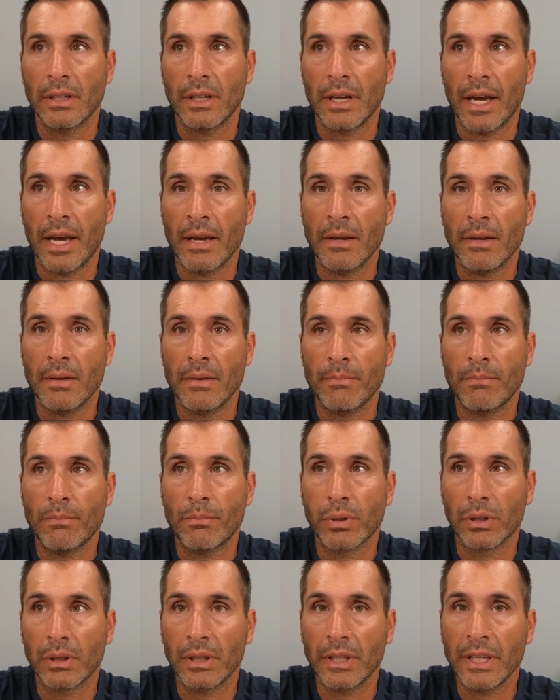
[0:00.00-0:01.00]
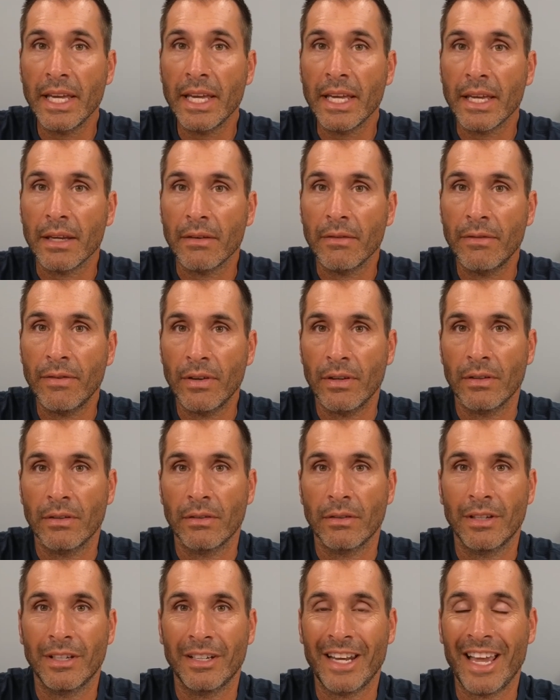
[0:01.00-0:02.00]
I believe,
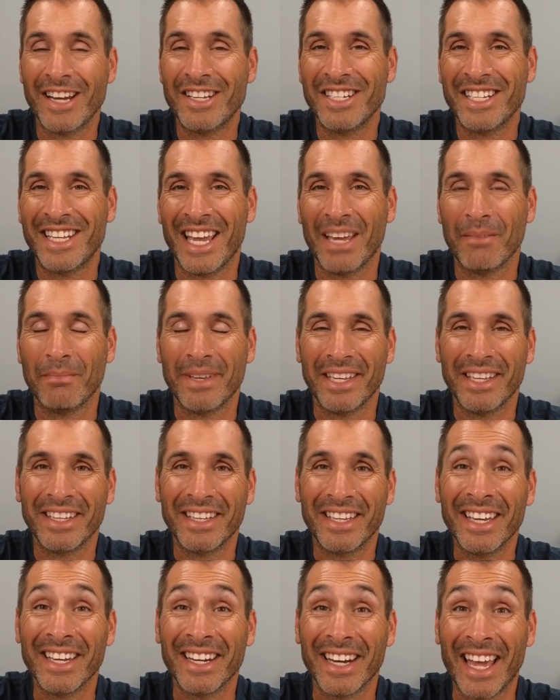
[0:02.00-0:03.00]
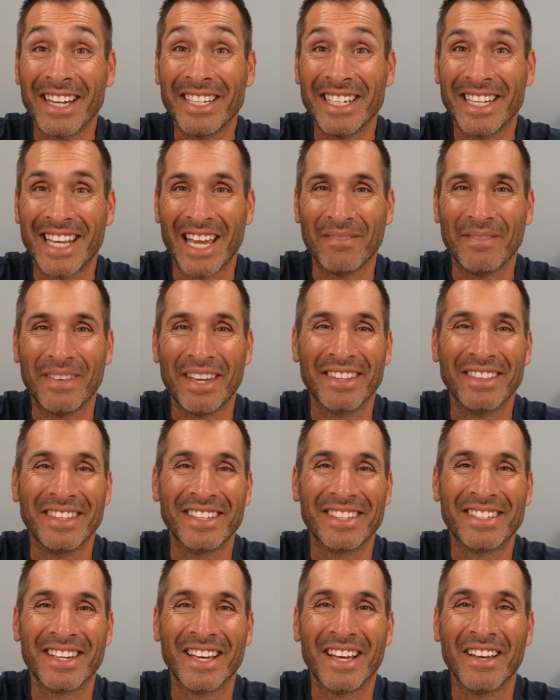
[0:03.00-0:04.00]
and educate me, again, educate me on
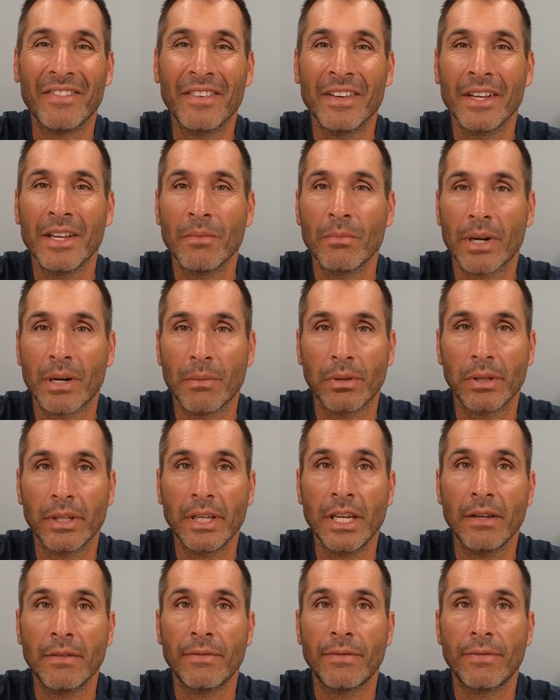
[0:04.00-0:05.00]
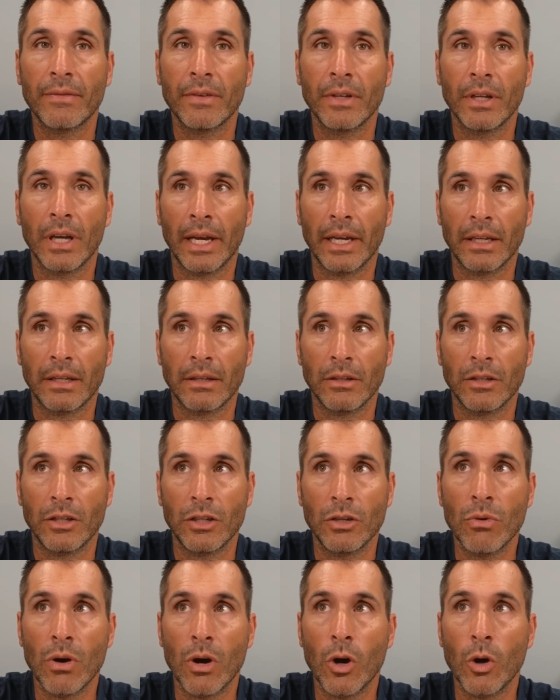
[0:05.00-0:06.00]
this stuff, but I believe I,
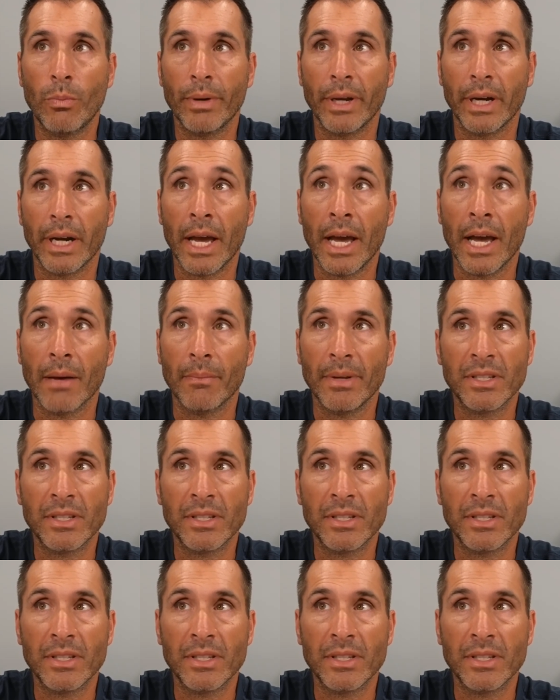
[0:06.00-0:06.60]
you open up.